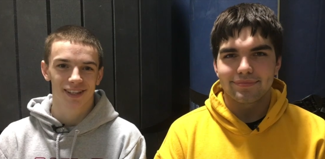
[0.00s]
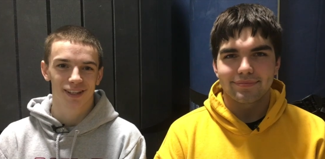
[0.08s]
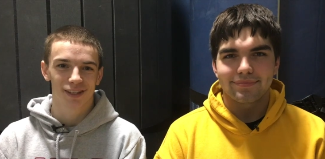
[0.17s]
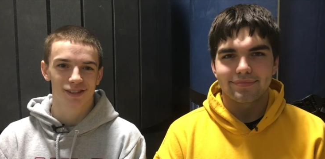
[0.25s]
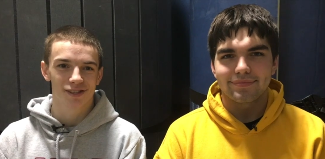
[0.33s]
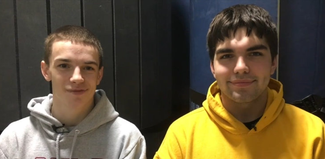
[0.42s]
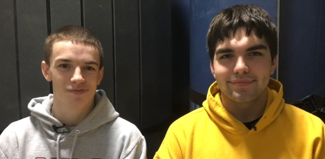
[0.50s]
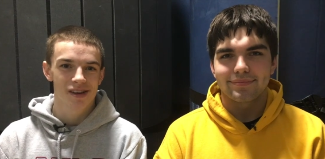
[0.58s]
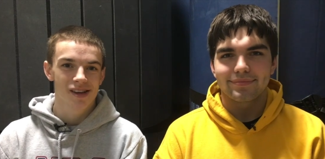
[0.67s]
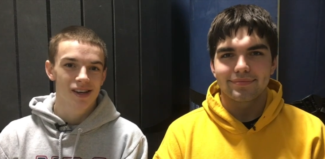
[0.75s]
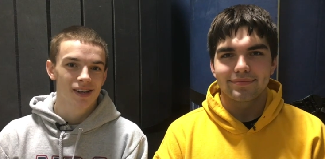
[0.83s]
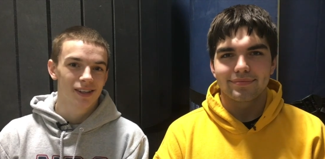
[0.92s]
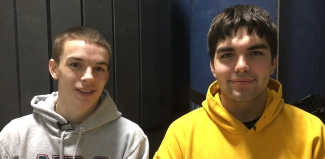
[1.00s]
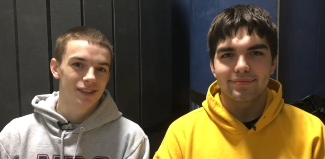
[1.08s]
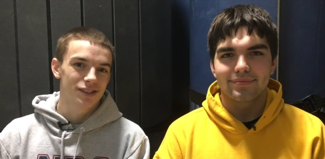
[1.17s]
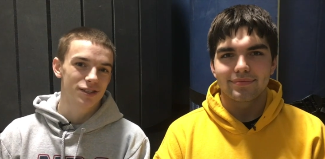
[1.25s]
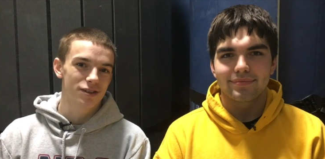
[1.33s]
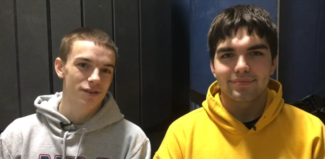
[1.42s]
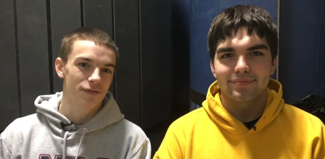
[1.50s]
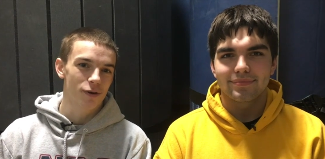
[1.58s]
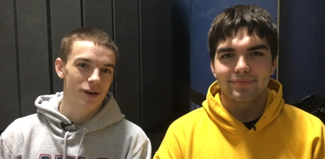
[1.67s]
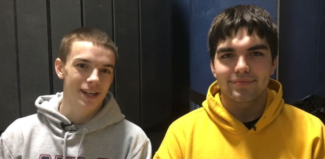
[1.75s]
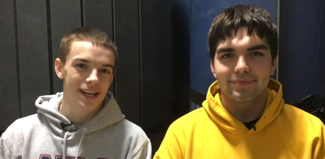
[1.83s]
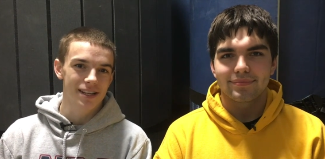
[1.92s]
Speaker 1: is. Due to the
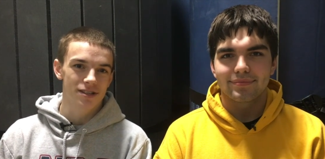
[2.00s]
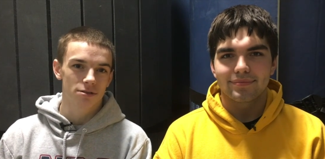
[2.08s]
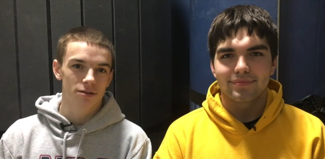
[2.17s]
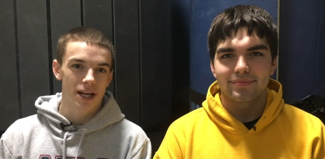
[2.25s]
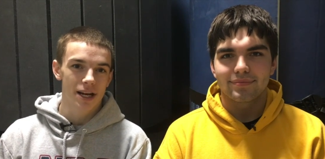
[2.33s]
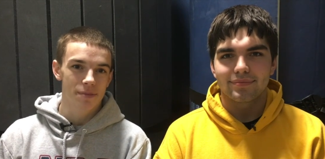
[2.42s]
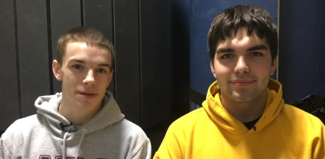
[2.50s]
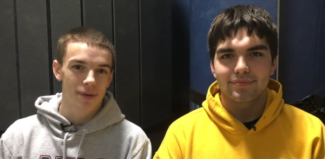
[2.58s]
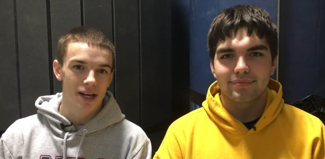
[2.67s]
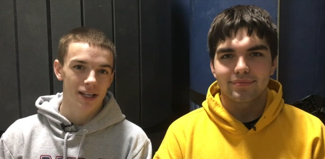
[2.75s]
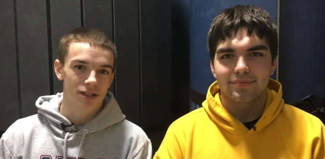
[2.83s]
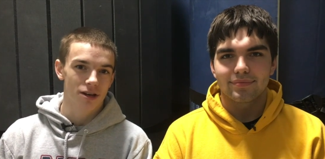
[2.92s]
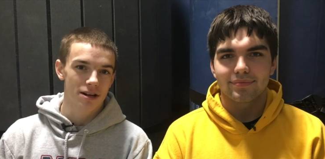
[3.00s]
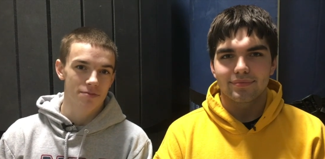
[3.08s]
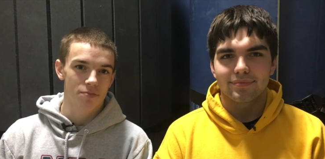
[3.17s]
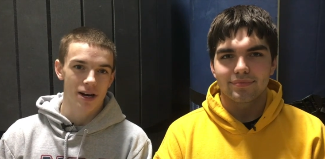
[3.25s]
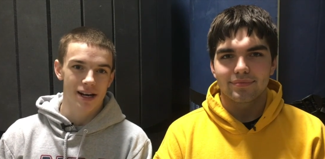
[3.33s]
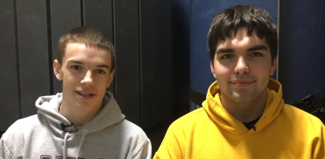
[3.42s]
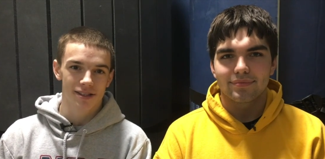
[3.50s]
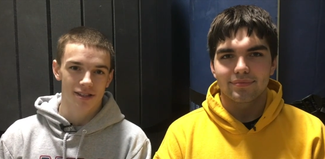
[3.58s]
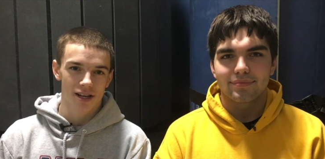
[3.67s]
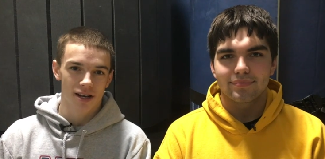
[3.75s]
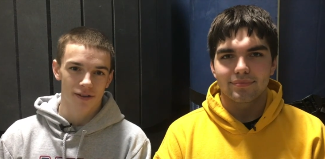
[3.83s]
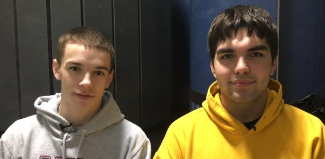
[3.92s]
forecast, there will not be mock trial
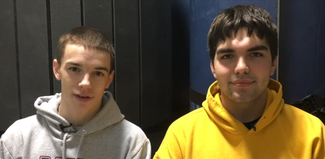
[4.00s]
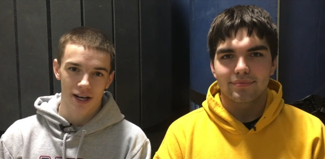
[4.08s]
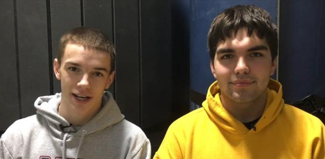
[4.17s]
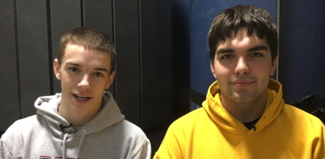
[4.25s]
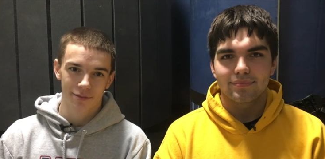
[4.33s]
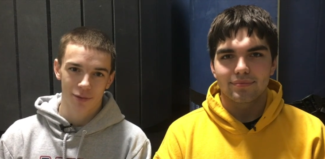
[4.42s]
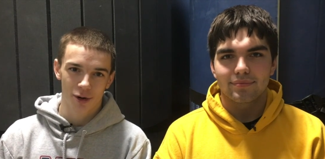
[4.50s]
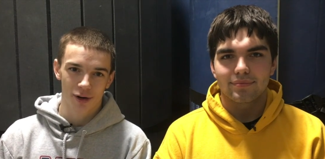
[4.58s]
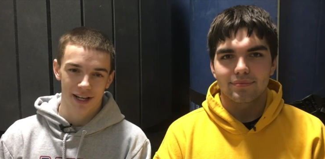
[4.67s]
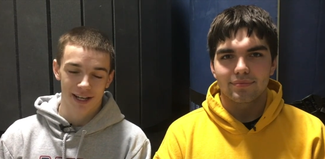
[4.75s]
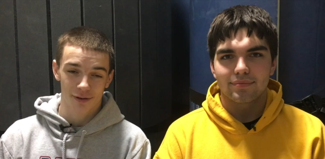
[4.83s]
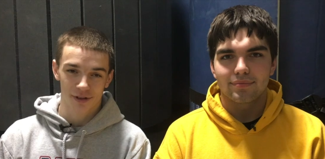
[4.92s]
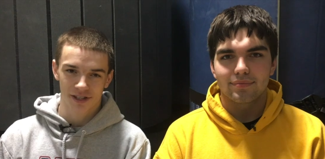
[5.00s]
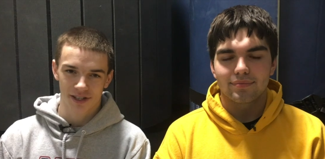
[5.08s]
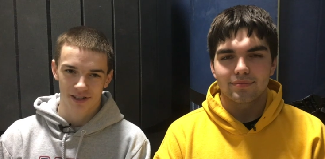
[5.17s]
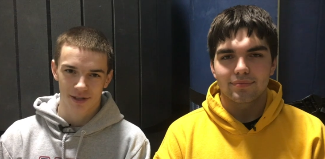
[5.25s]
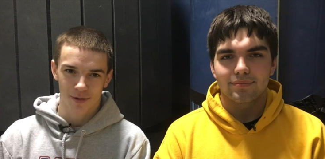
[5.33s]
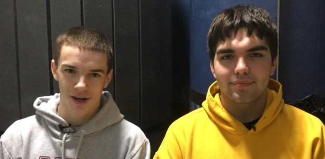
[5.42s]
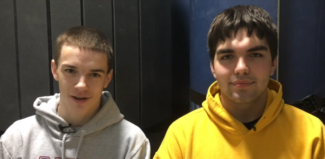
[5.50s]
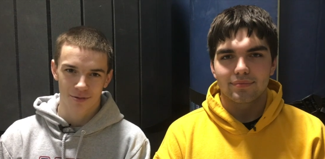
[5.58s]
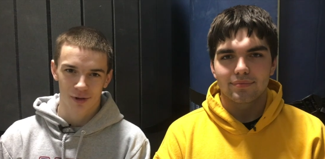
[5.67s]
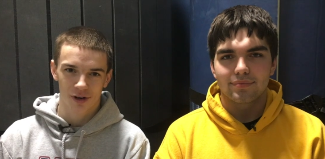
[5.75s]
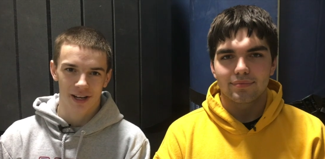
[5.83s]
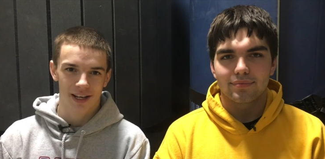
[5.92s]
practice on Friday morning, which is tomorrow
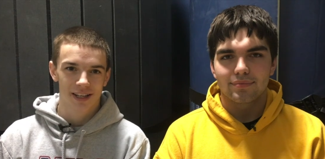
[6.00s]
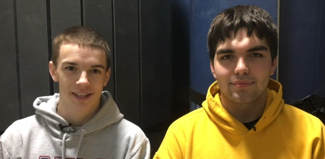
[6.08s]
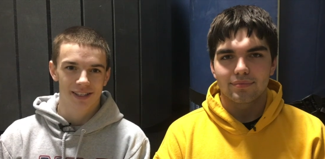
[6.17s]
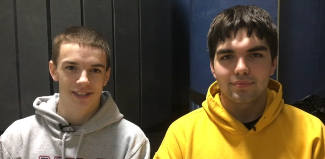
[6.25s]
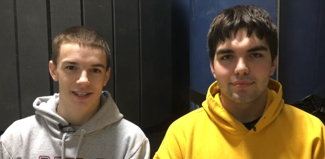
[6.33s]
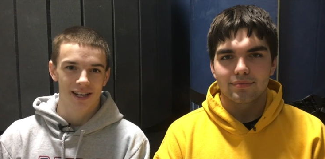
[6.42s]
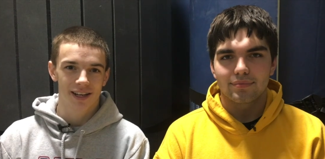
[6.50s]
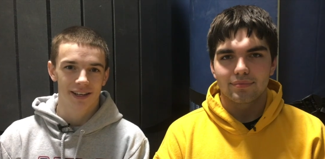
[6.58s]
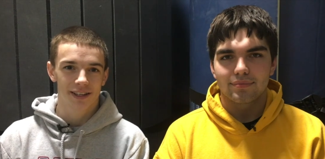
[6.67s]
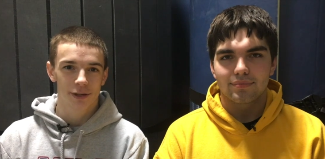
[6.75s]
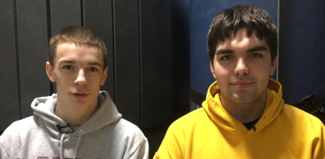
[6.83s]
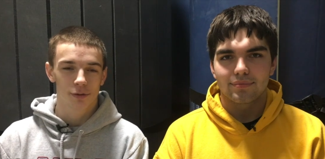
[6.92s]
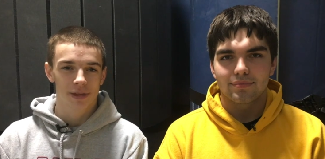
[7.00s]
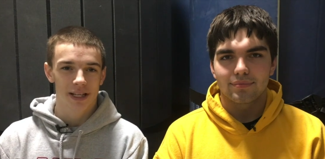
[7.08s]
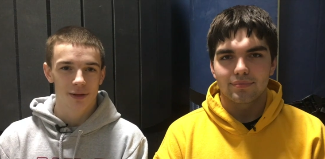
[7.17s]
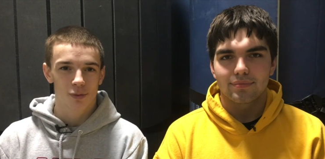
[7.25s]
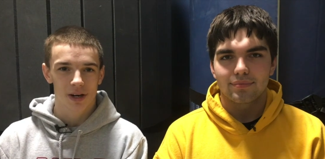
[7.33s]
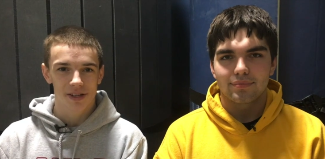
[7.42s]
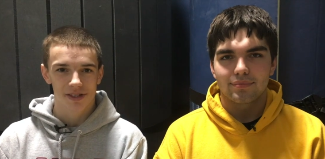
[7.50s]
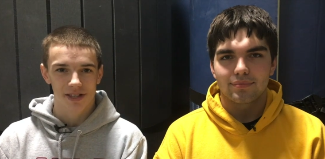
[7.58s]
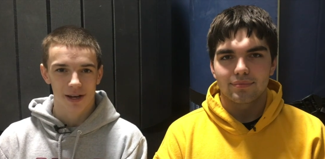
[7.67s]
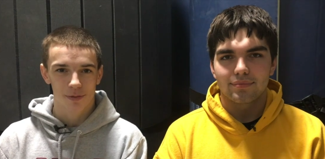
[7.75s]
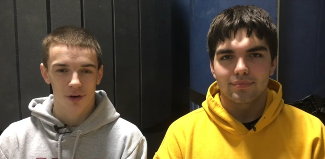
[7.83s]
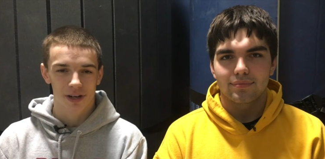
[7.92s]
morning. Instead, it will be
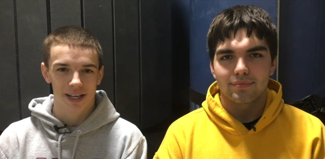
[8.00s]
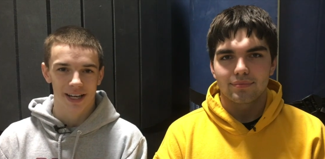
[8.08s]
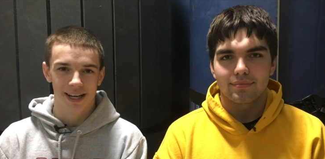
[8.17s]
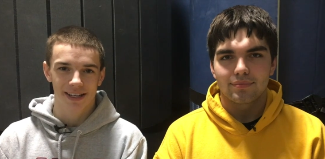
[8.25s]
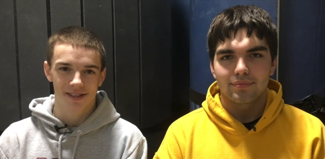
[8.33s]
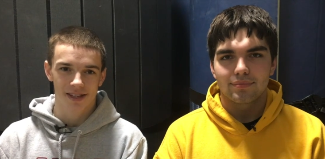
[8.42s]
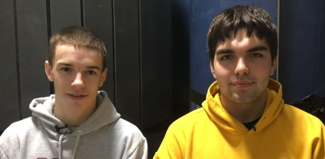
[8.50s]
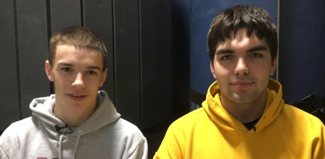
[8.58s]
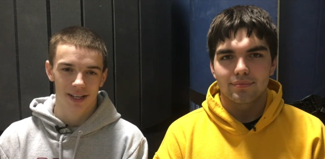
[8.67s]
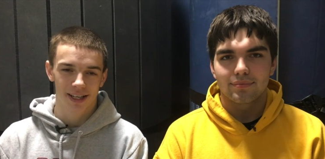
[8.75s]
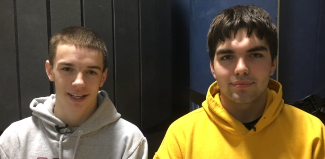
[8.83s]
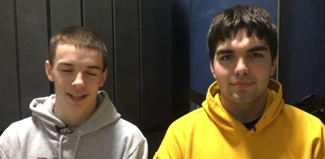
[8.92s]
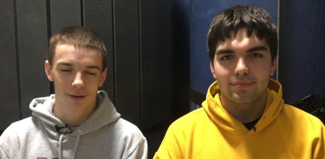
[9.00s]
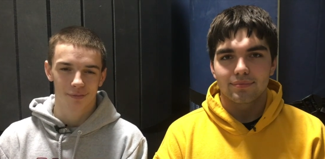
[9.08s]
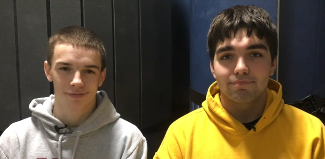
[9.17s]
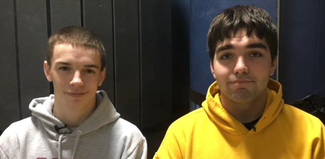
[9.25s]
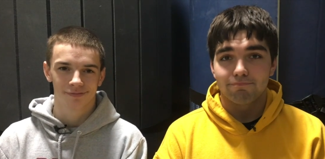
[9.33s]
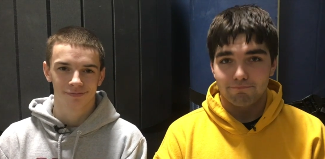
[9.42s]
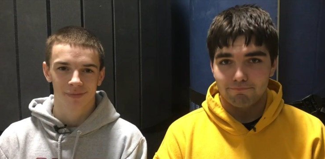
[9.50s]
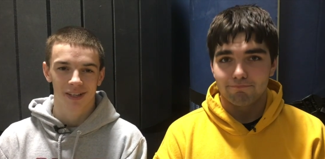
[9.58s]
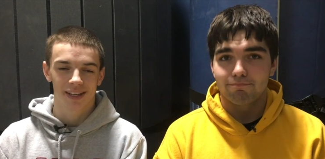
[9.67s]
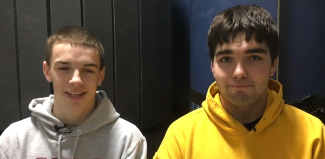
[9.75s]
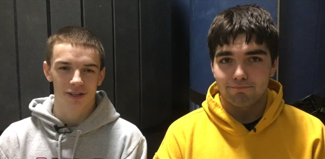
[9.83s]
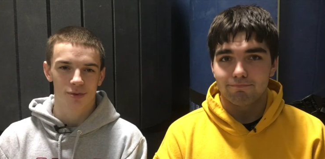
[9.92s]
Wednesday morning at 7 a.m.
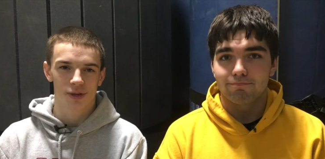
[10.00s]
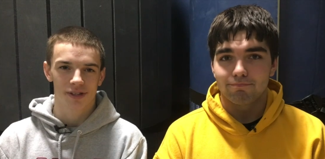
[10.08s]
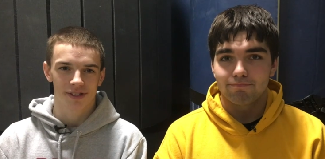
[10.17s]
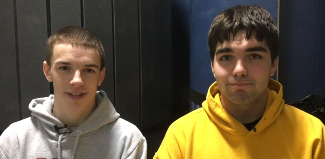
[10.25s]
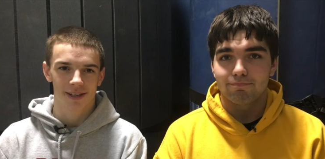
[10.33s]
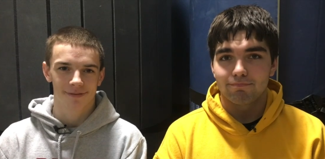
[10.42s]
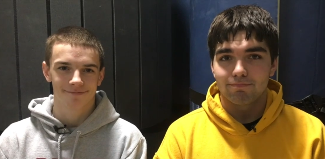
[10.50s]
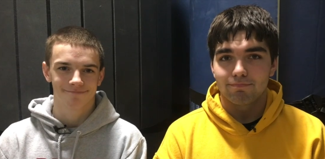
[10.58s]
next Wednesday.